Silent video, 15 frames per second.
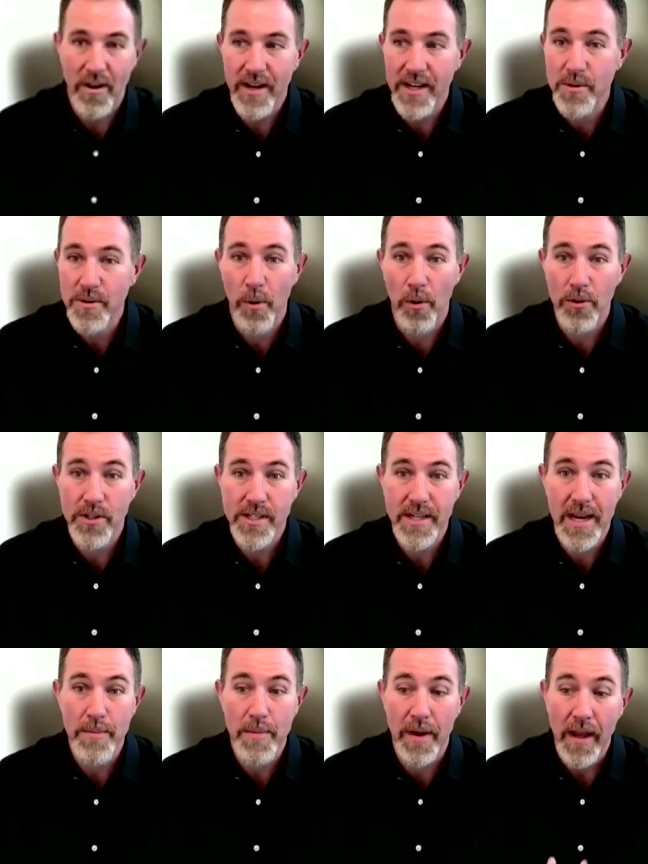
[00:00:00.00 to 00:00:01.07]
is a bold
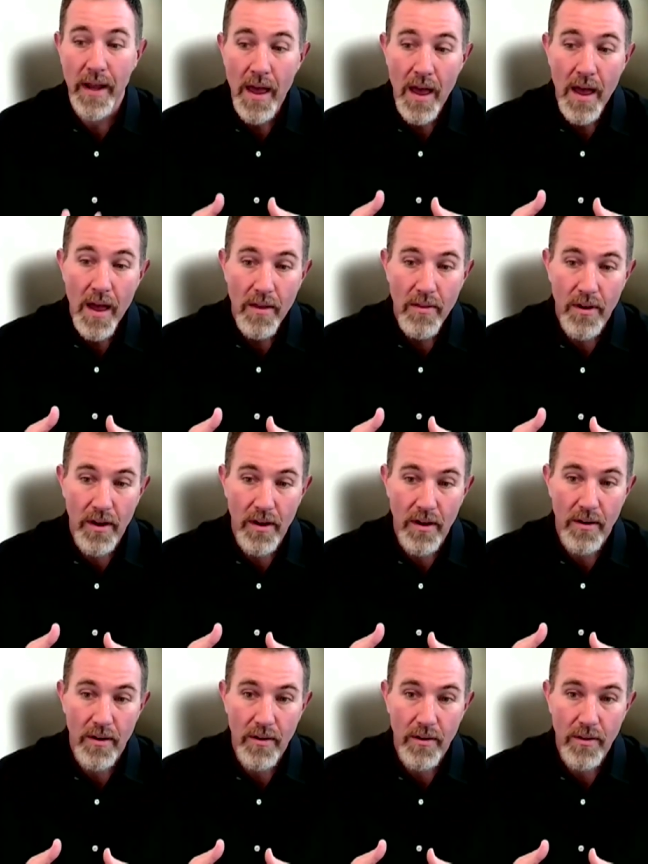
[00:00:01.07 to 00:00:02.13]
statement.
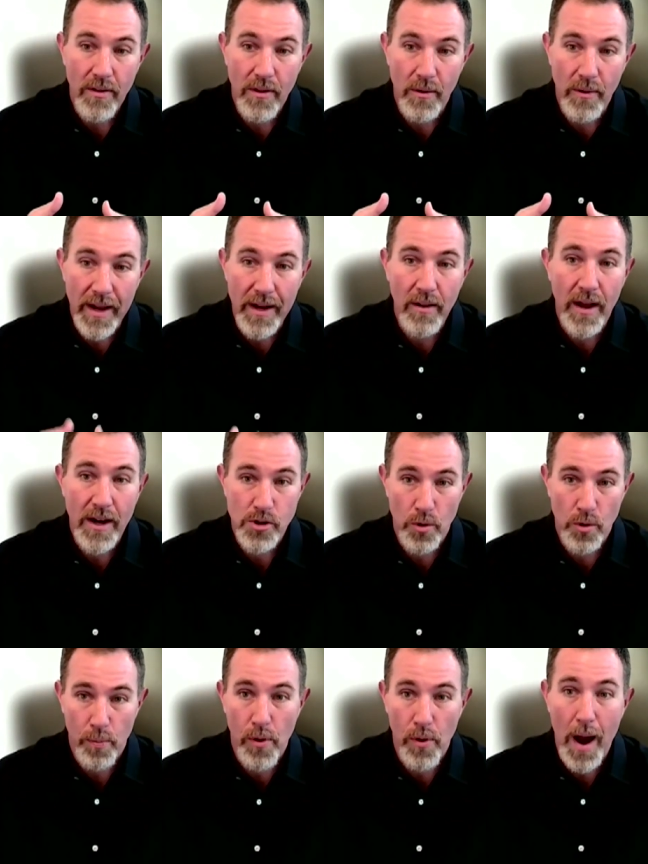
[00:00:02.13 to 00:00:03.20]
the the
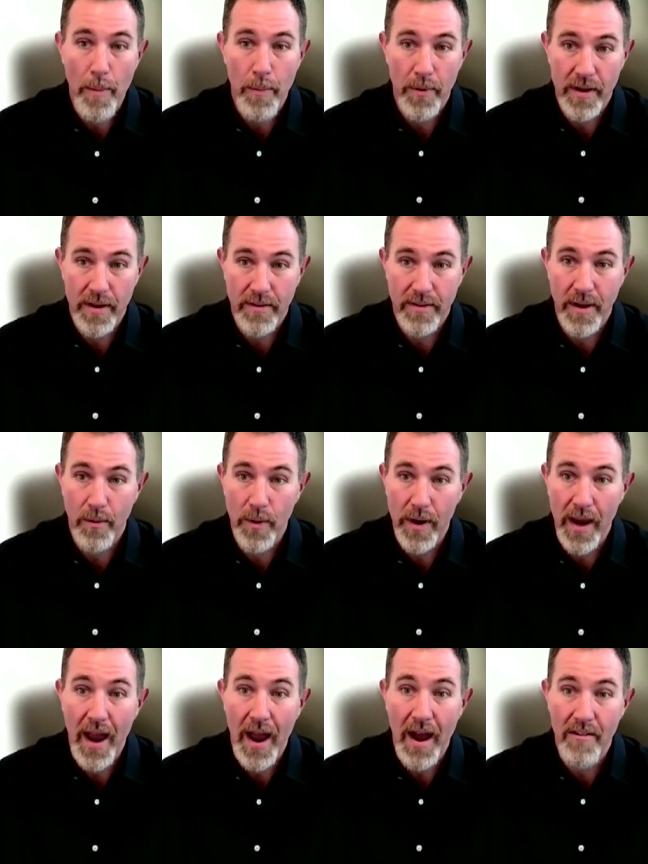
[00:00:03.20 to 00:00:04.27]
intellectual property that
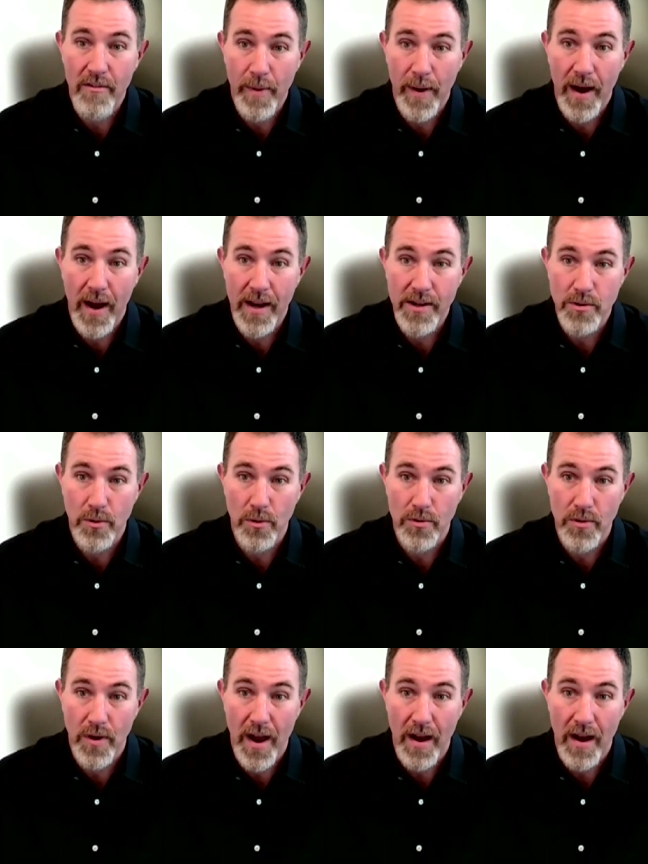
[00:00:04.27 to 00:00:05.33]
we have behind dual
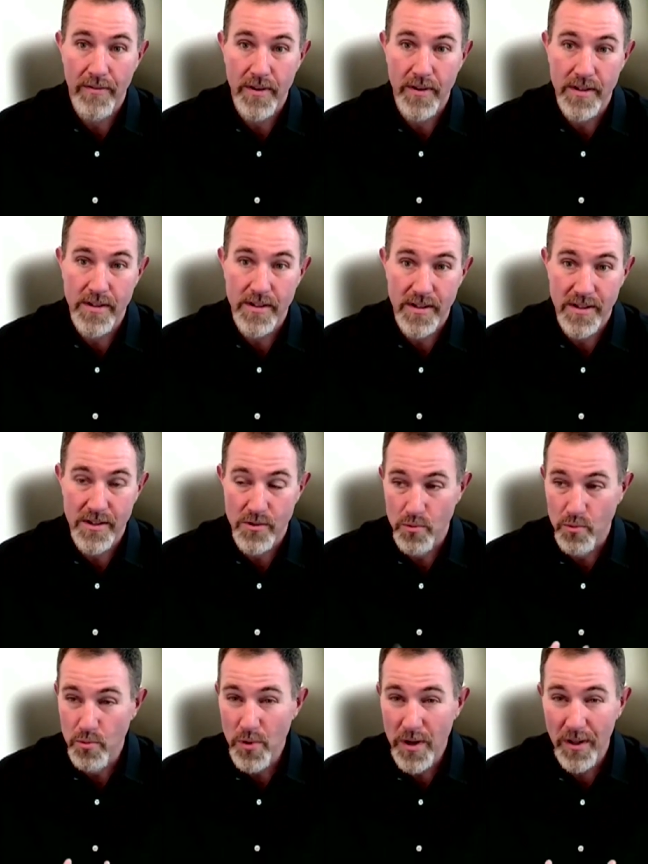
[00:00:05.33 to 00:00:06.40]
draft is is
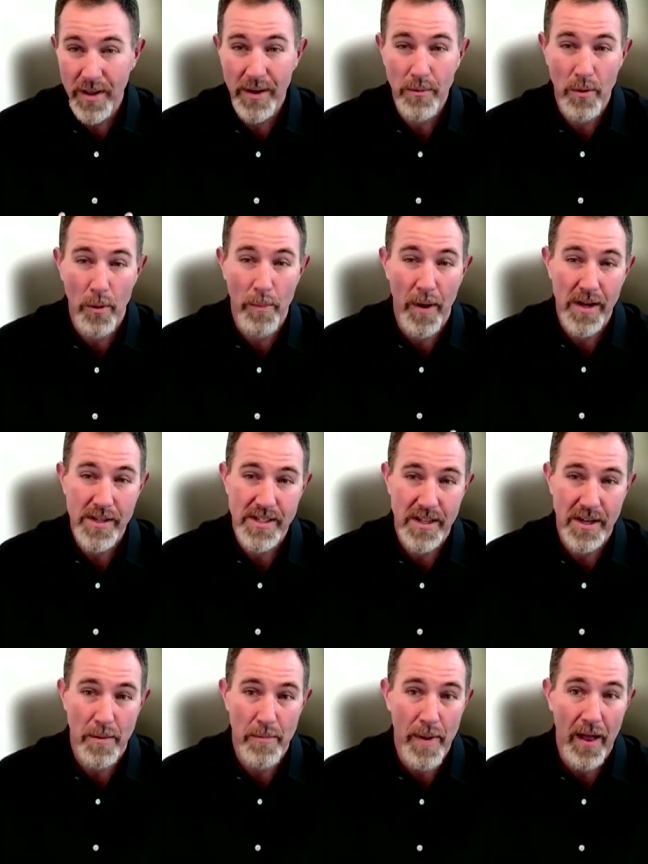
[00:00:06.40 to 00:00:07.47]
really robust
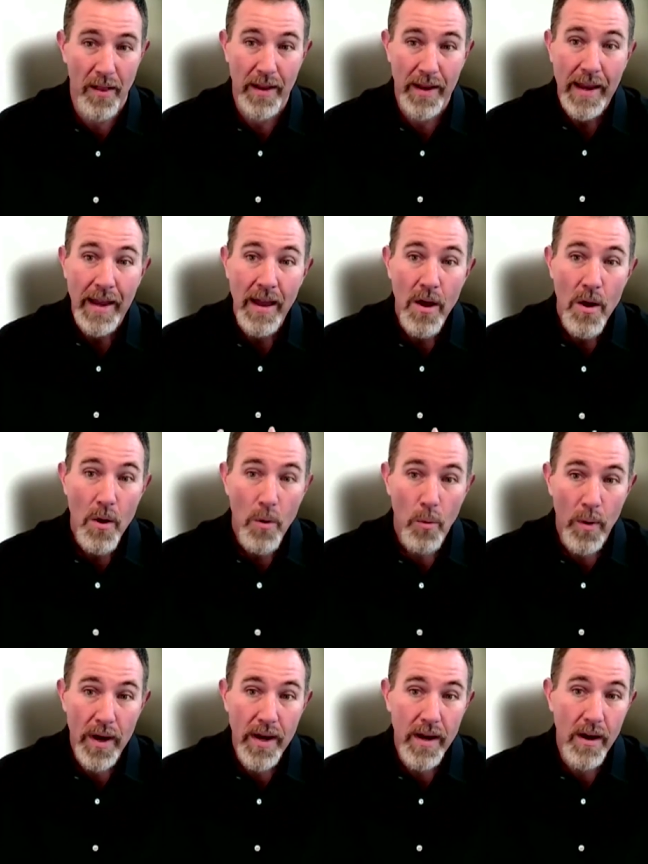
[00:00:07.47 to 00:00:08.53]
and compelling.
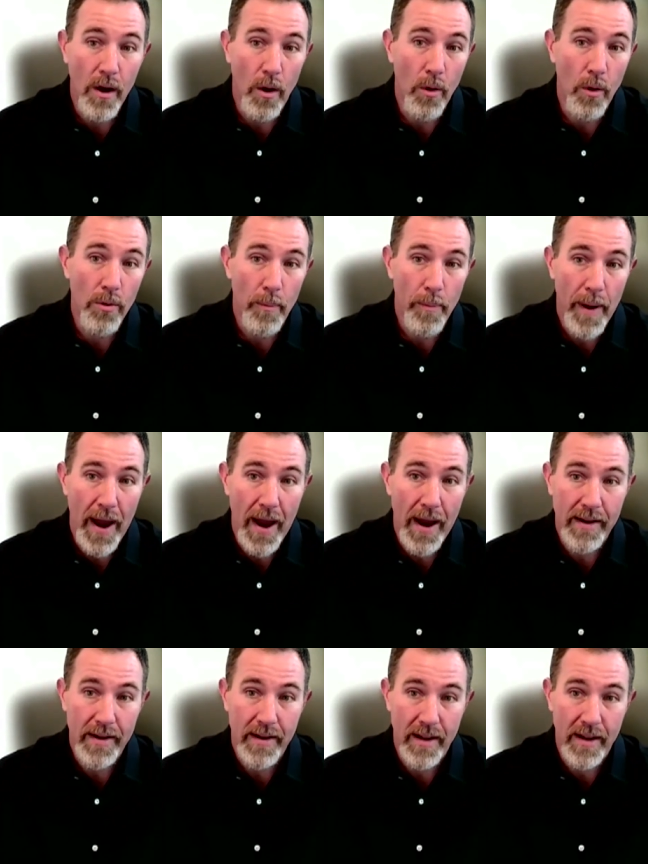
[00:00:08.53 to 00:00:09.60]
We own the
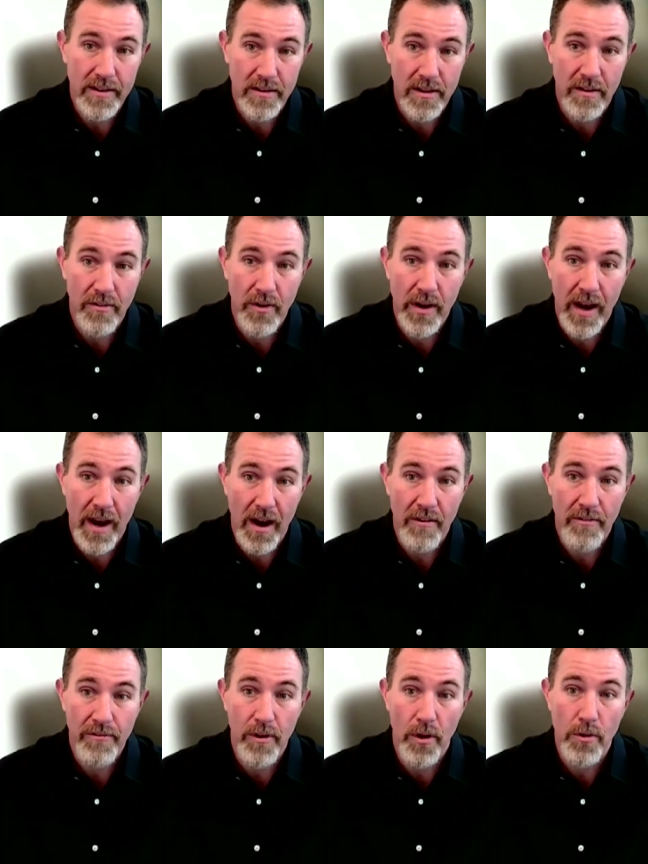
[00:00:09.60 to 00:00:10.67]
patent on delivering
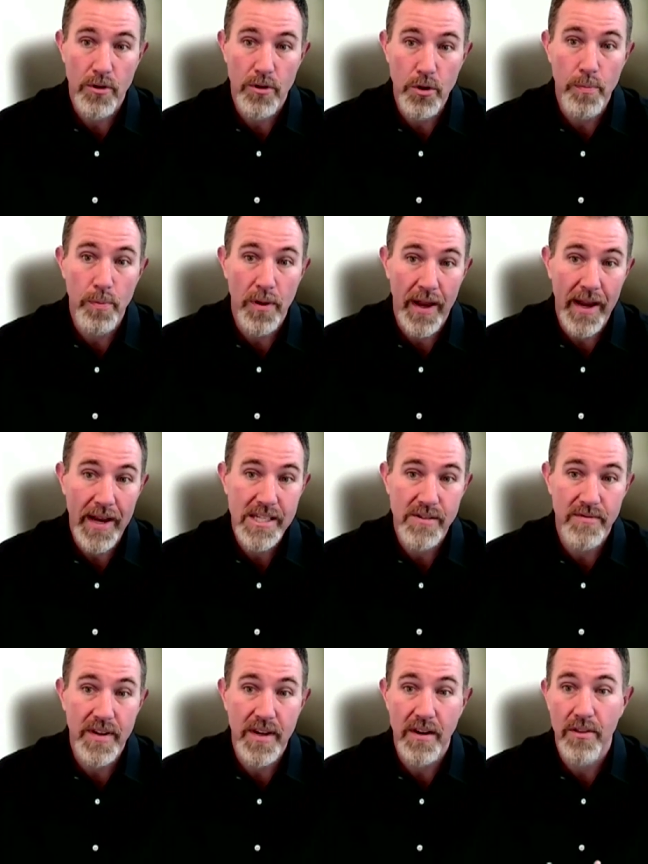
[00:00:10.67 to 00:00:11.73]
airflow to plants
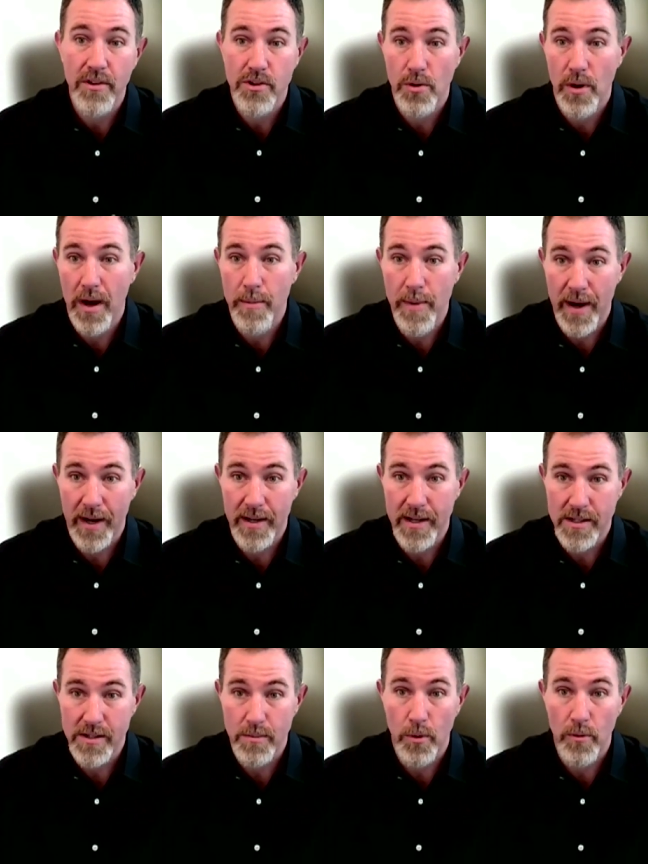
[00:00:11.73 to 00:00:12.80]
via the tray
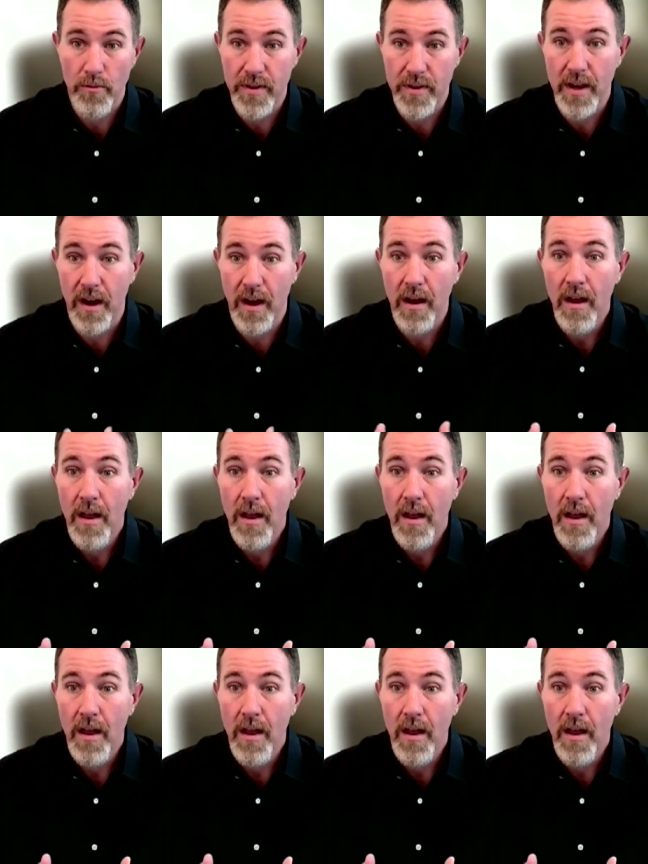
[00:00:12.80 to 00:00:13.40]
mechanism or via